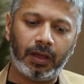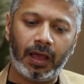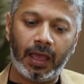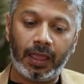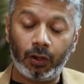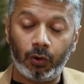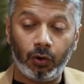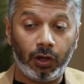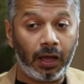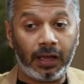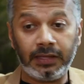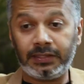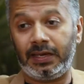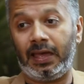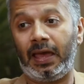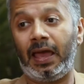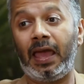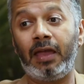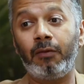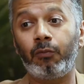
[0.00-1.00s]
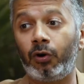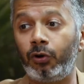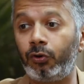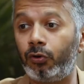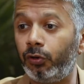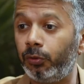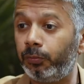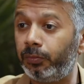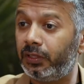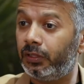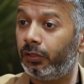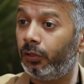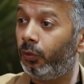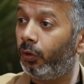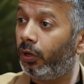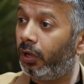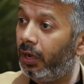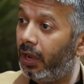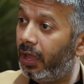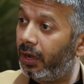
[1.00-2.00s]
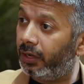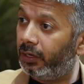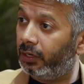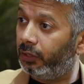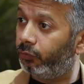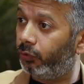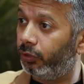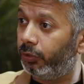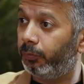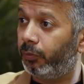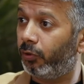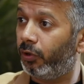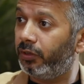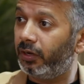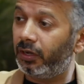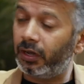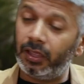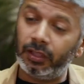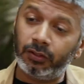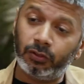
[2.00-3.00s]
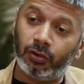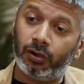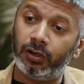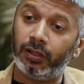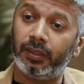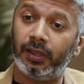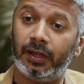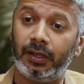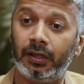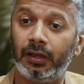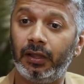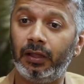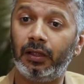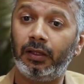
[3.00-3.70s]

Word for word: I got I wanted to be the local architect for the project. I thought that